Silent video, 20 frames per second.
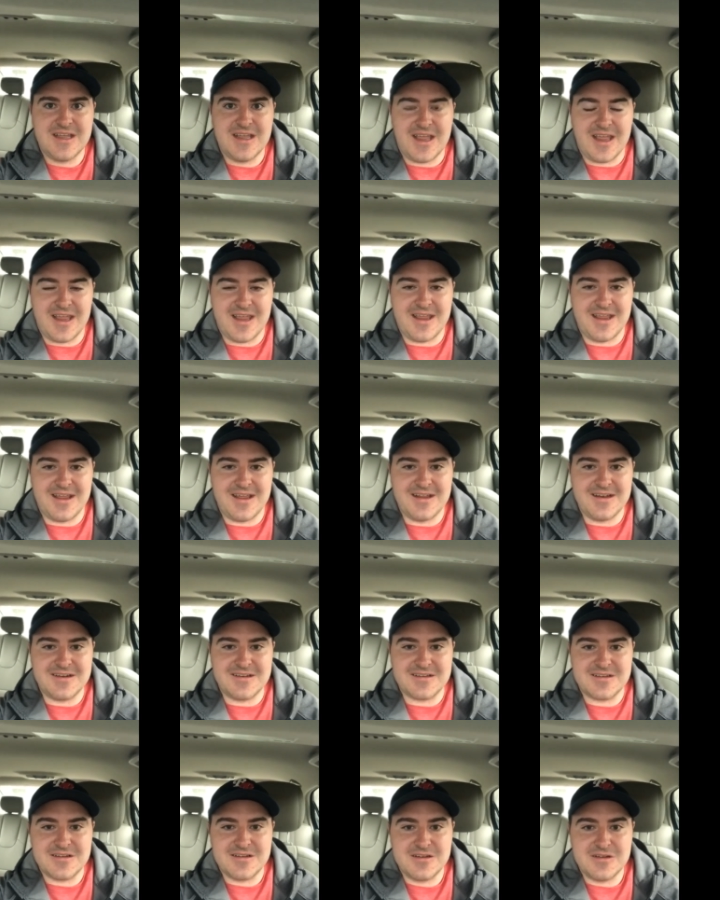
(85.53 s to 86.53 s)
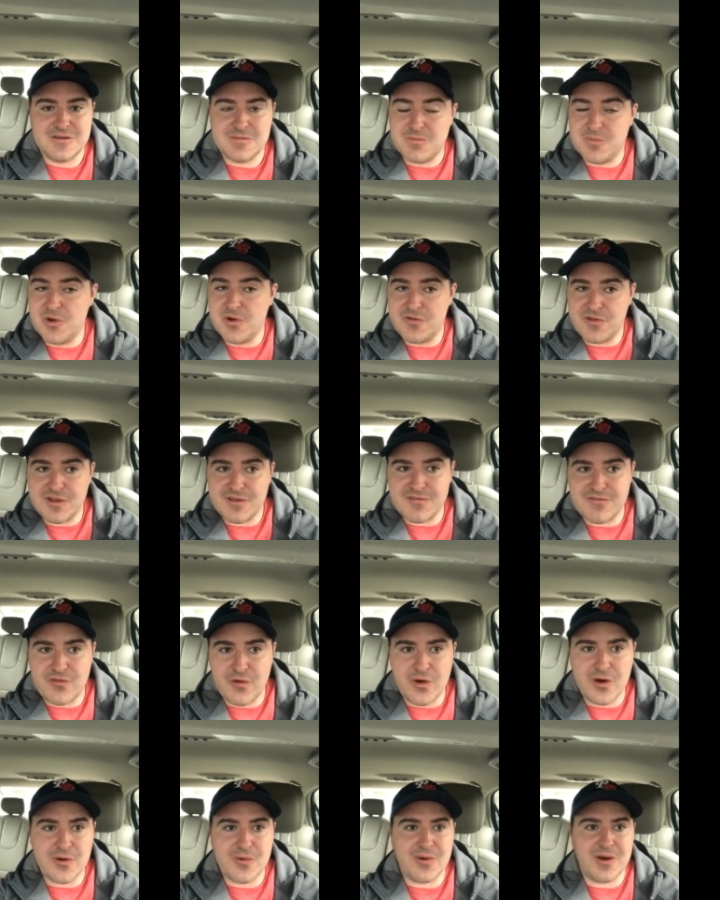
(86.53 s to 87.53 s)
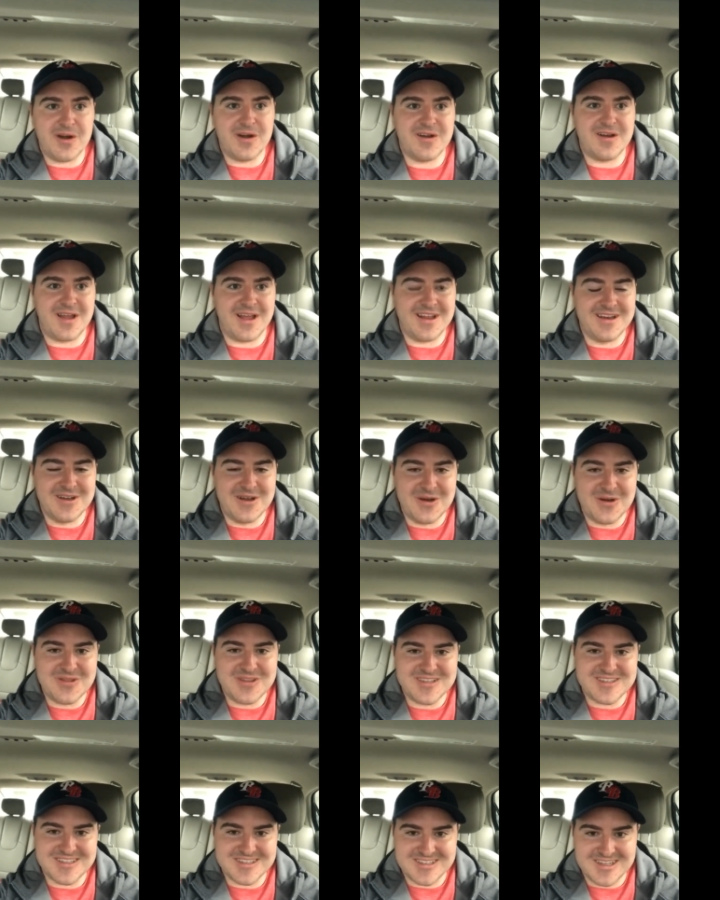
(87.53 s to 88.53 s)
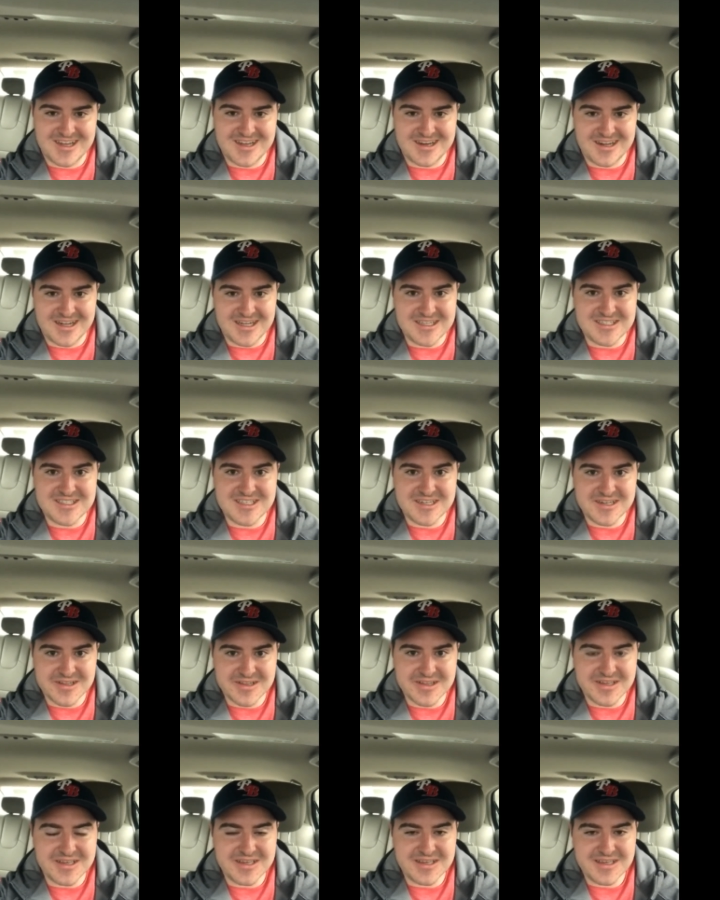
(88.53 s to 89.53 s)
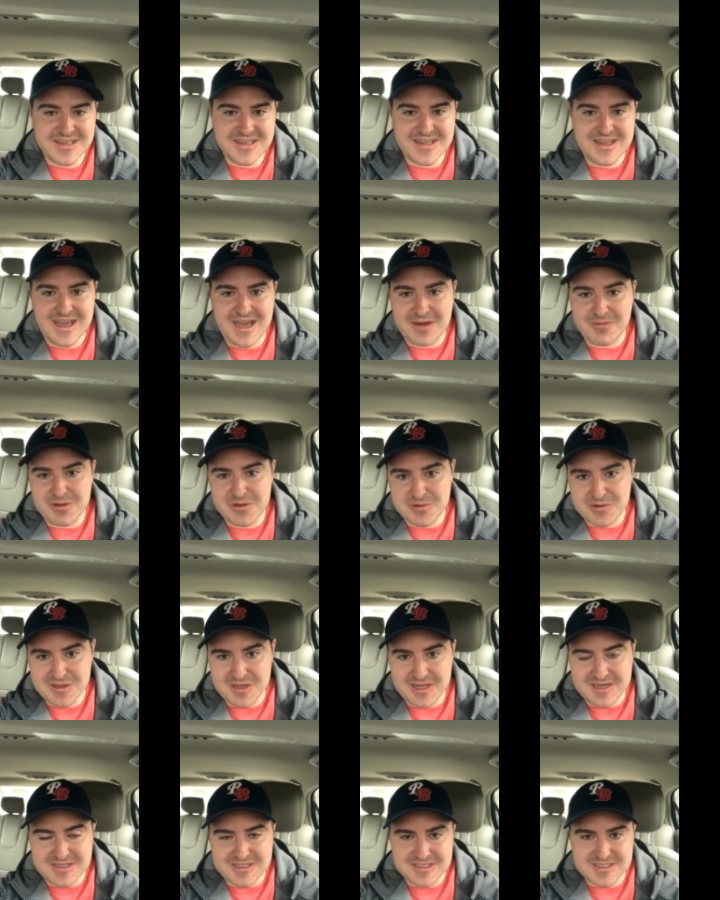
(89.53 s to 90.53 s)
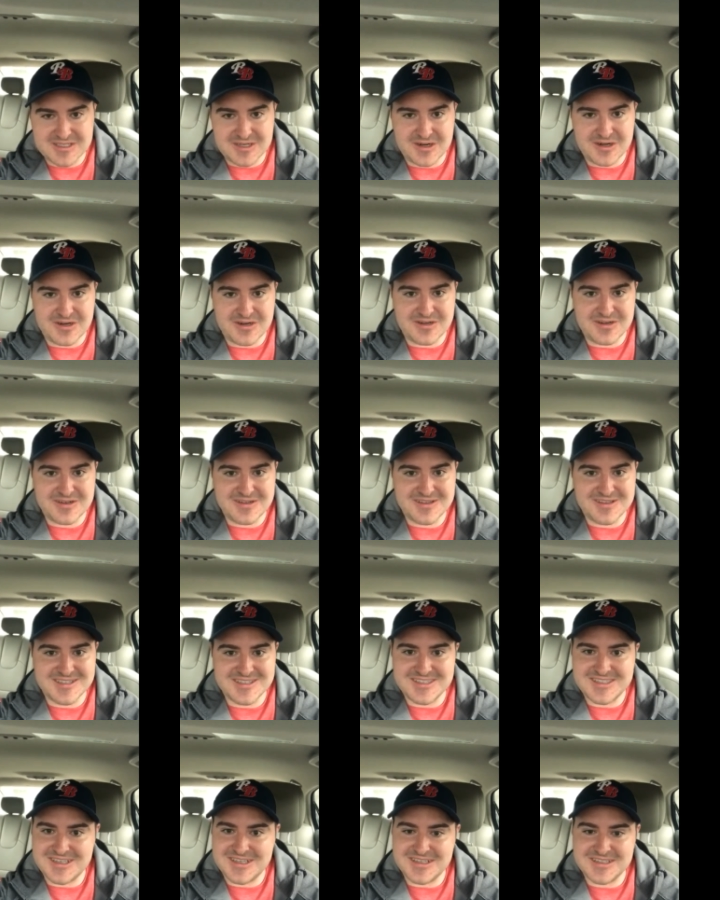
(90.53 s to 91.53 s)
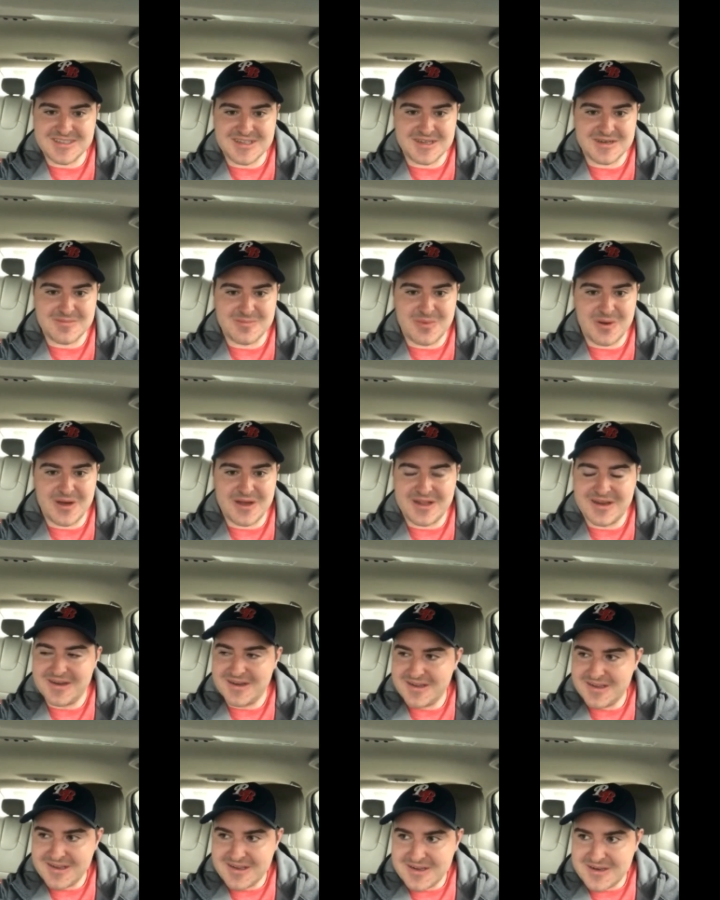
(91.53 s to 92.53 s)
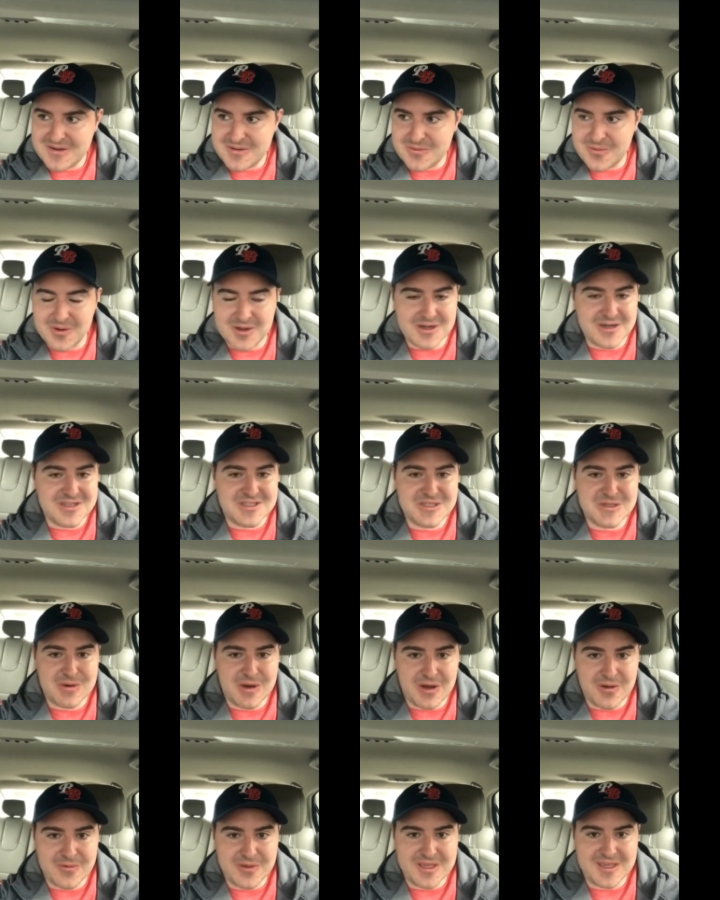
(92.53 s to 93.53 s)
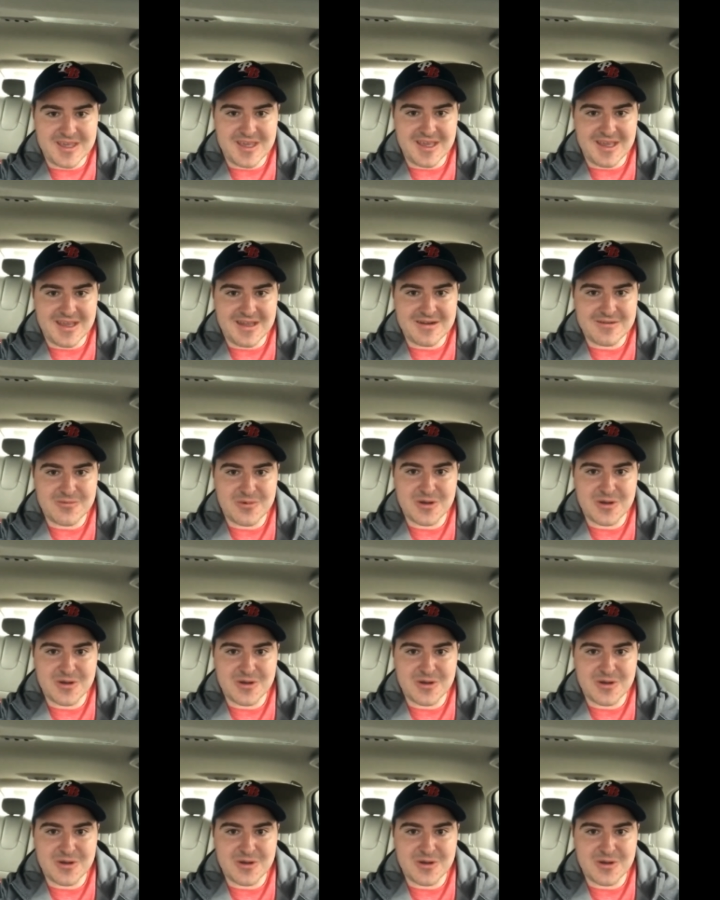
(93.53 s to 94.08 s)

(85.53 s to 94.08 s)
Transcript: And moving forward, I know this is not ideally how we would like to start the season, but we're going to do all we can.